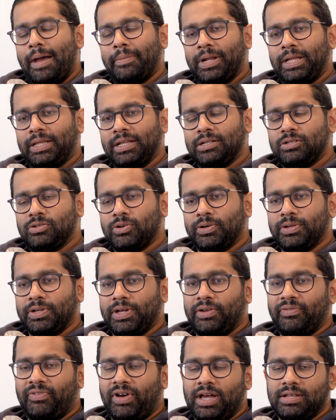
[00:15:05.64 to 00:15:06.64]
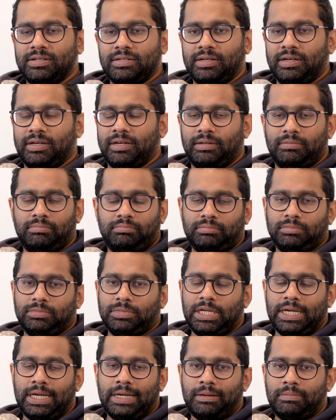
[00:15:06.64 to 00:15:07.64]
I mean, I think talking to an advisor
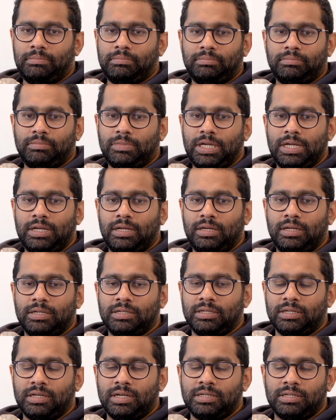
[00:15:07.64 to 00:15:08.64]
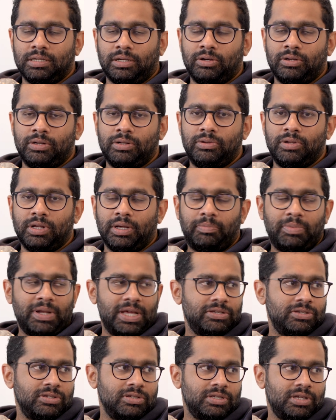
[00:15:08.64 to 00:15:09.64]
is a good
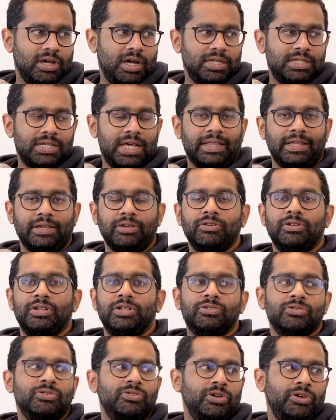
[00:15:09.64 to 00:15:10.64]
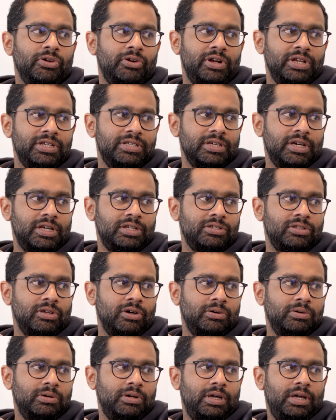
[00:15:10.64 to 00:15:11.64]
place to start. I think you need to do your research,
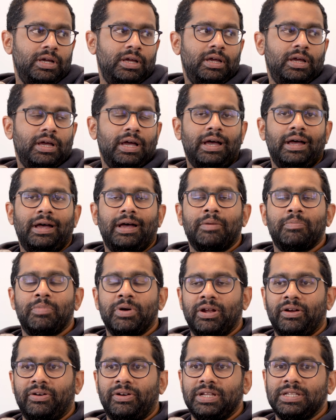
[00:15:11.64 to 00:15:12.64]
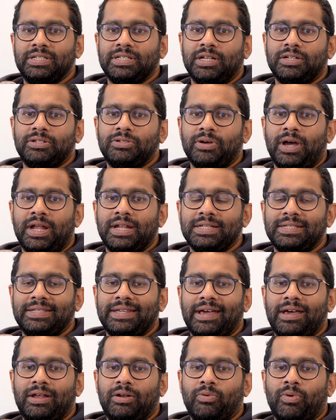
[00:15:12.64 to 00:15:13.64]
though, a bit of research to
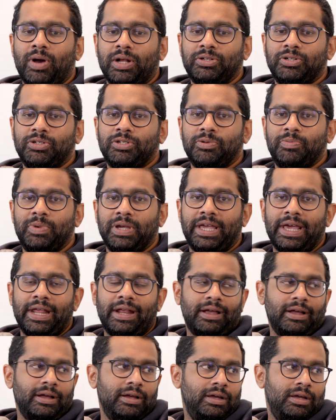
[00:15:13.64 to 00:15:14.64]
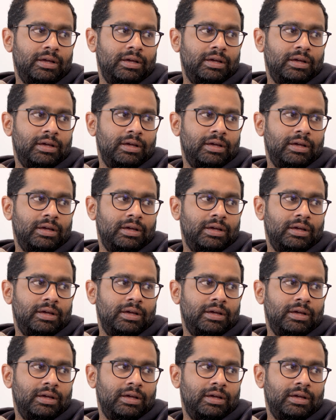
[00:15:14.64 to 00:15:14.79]
understand what you should be getting